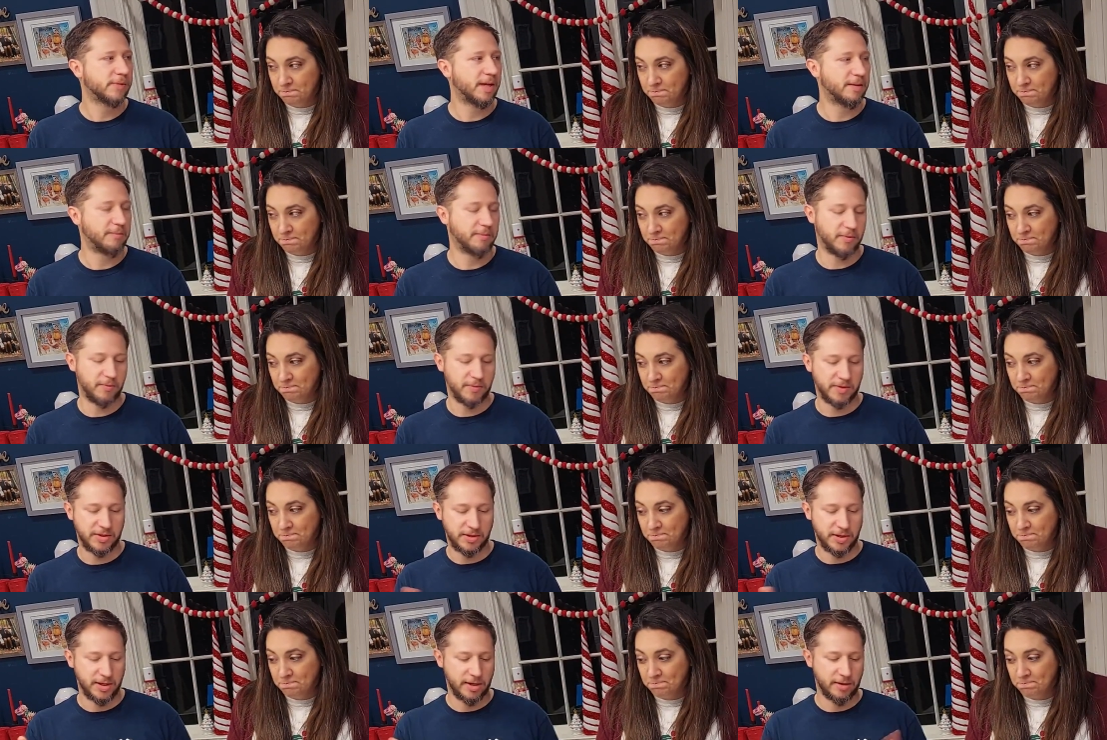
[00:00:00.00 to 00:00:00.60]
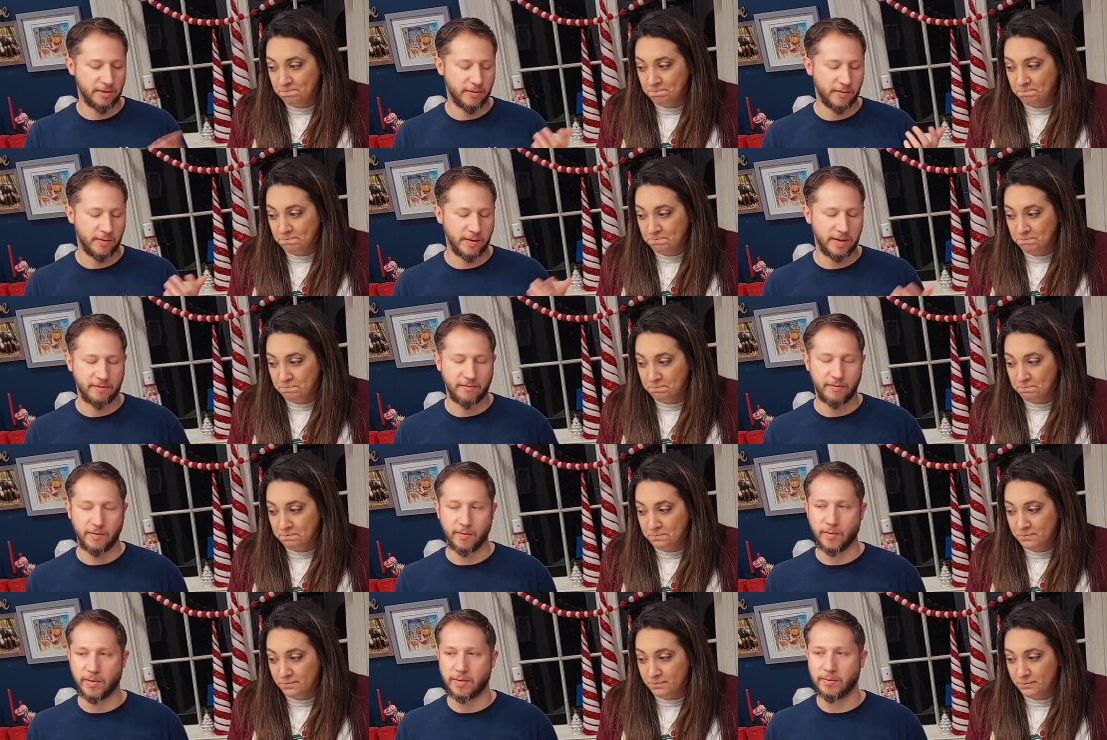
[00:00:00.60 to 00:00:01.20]
Speaker 1: I mean, we share it with
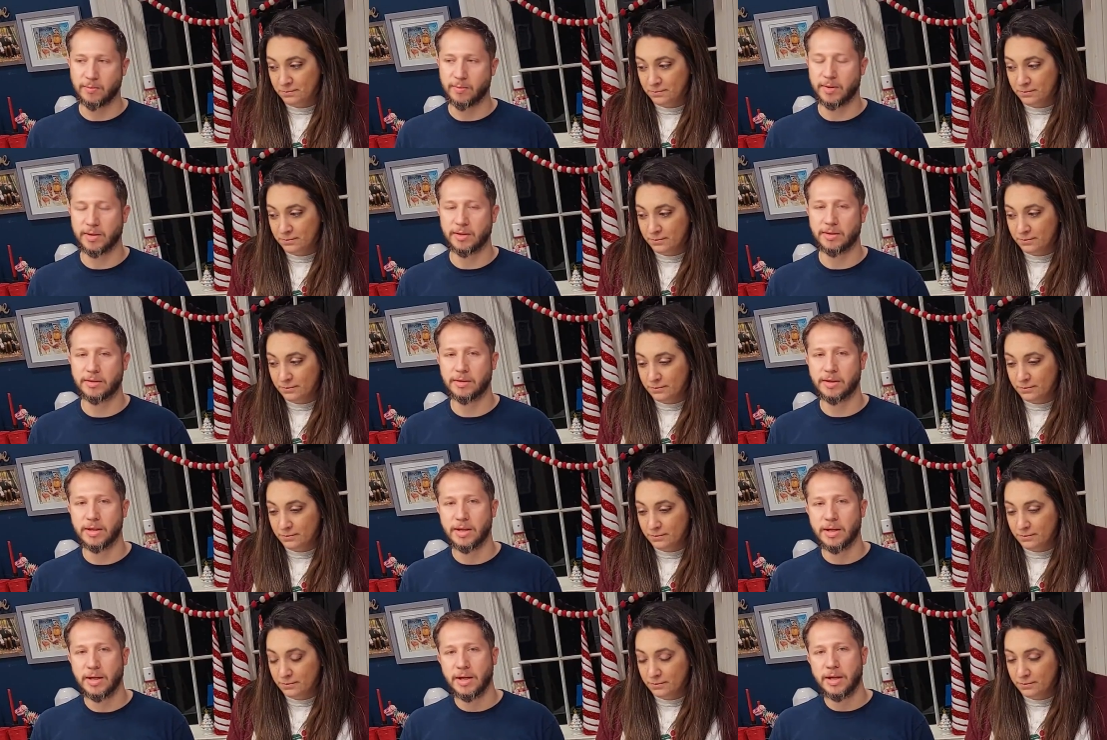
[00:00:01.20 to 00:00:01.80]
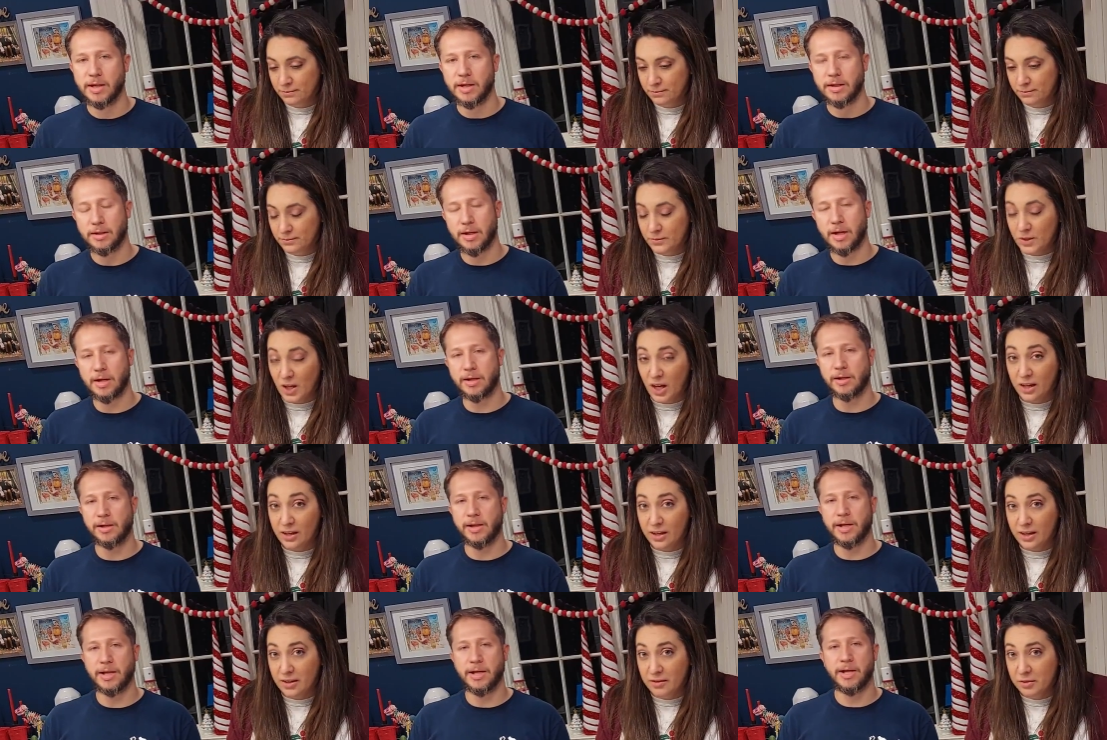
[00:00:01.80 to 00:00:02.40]
everyone, but
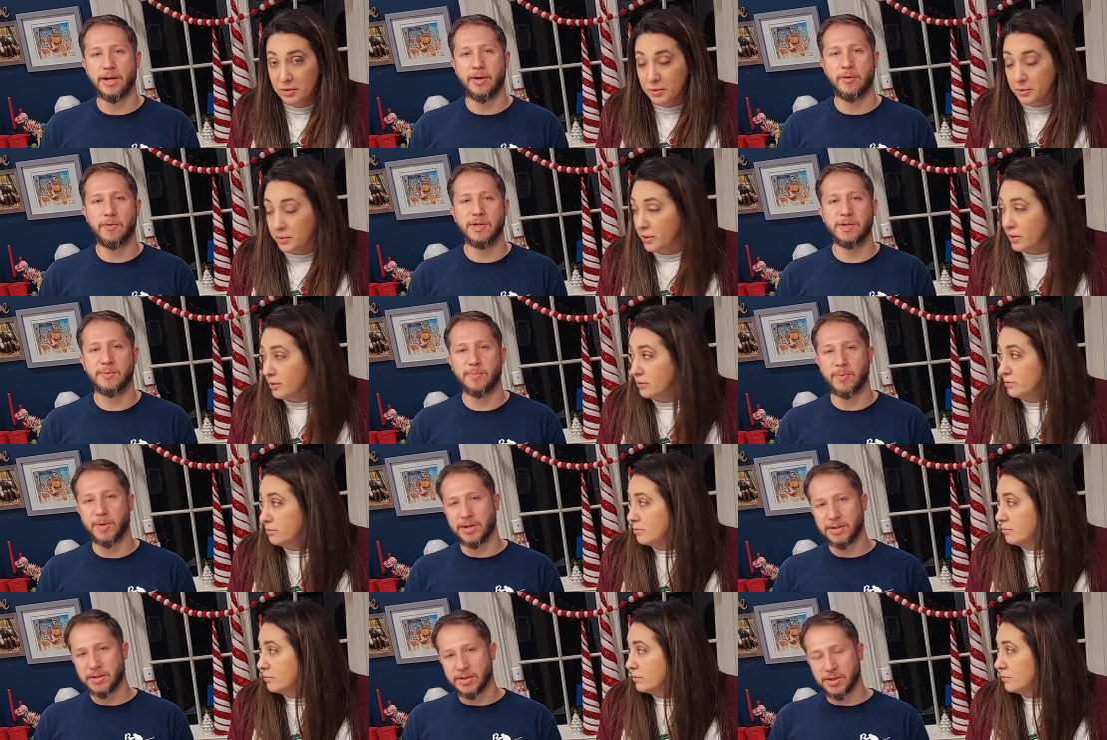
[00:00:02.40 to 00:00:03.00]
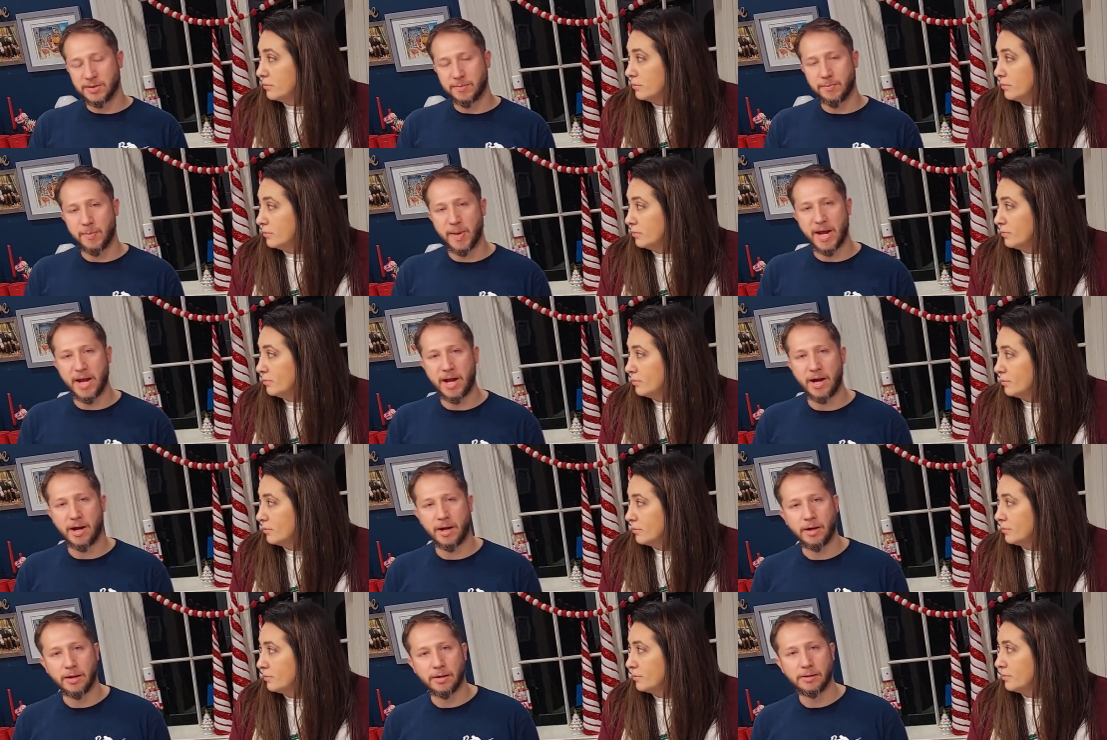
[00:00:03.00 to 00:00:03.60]
luckily he always brings a
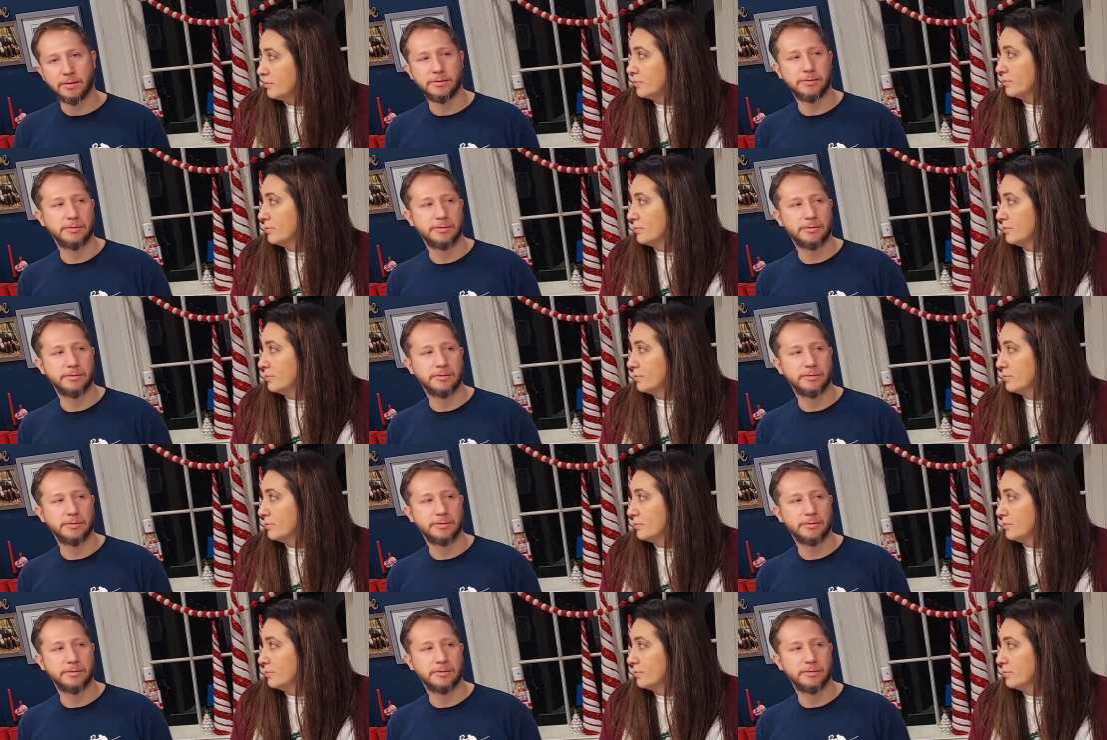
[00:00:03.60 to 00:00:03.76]
spare,